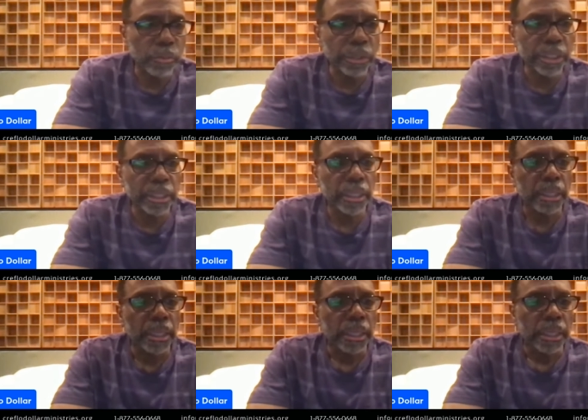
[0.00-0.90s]
Spring,
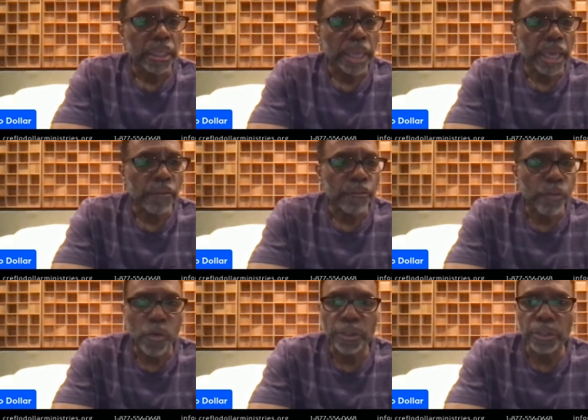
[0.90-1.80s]

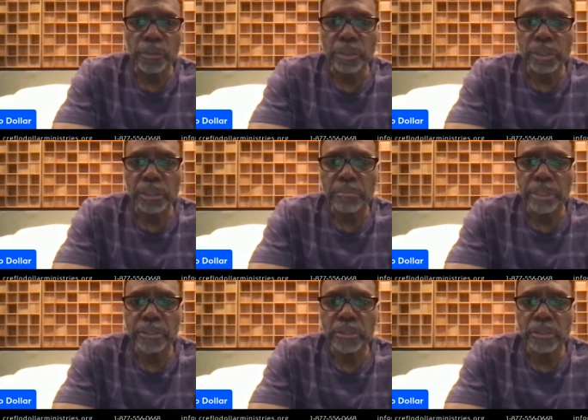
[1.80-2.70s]
California. We send
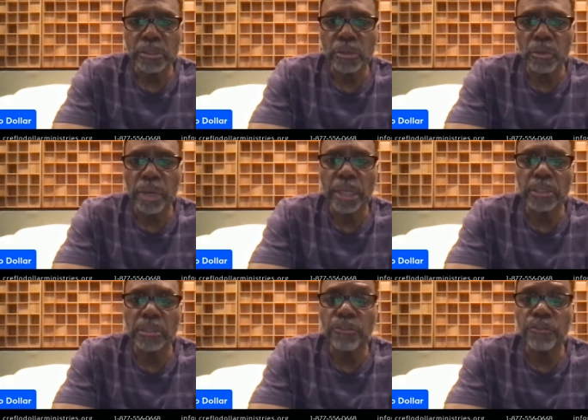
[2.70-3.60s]
blessings to your way.
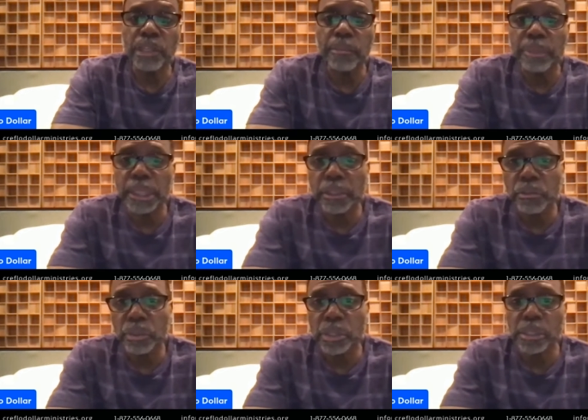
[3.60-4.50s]
To the
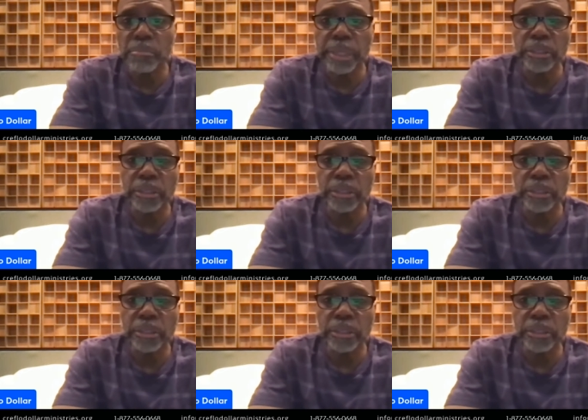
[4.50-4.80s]
Philippines, we send